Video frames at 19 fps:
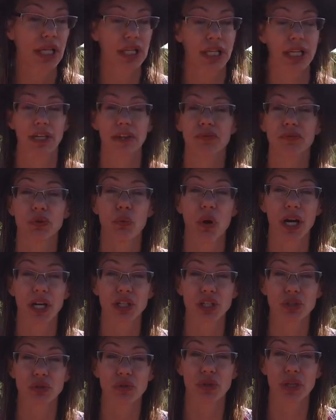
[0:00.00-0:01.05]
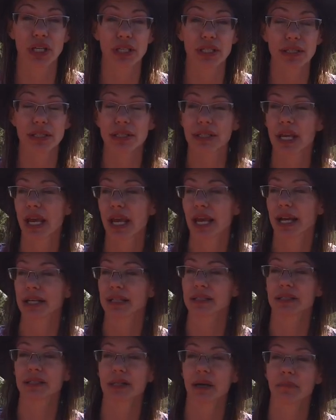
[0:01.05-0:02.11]
Like if you want to do this
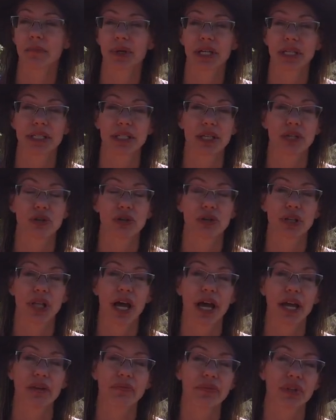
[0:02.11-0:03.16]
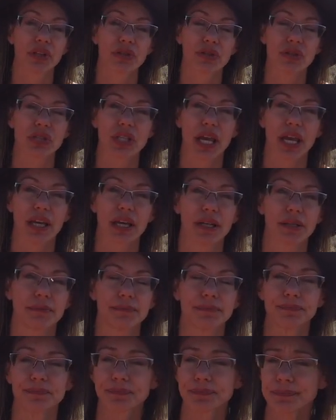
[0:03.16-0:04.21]
and somebody's in your life and they're
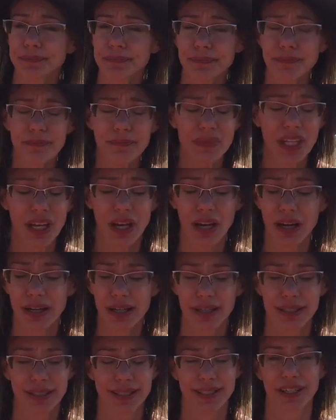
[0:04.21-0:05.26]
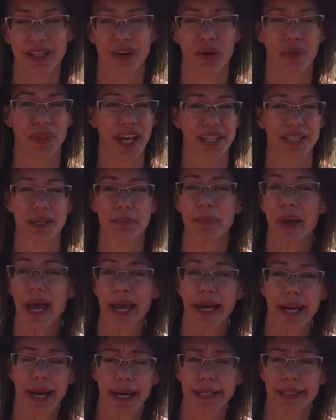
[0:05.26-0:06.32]
saying, you know, that's a
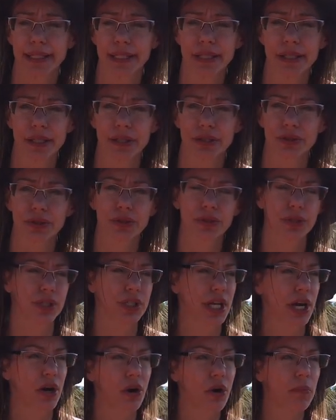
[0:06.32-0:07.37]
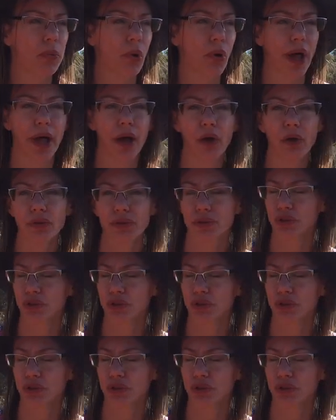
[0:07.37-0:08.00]
bad idea. You're in terrible health.